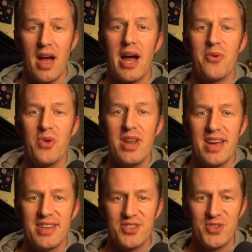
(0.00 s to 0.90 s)
I really
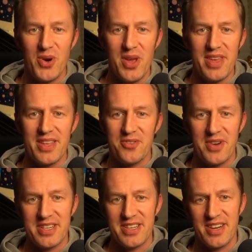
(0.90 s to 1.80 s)
enjoy the
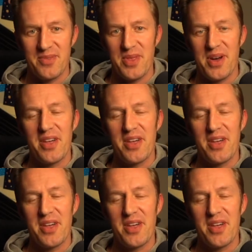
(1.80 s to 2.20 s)
interaction with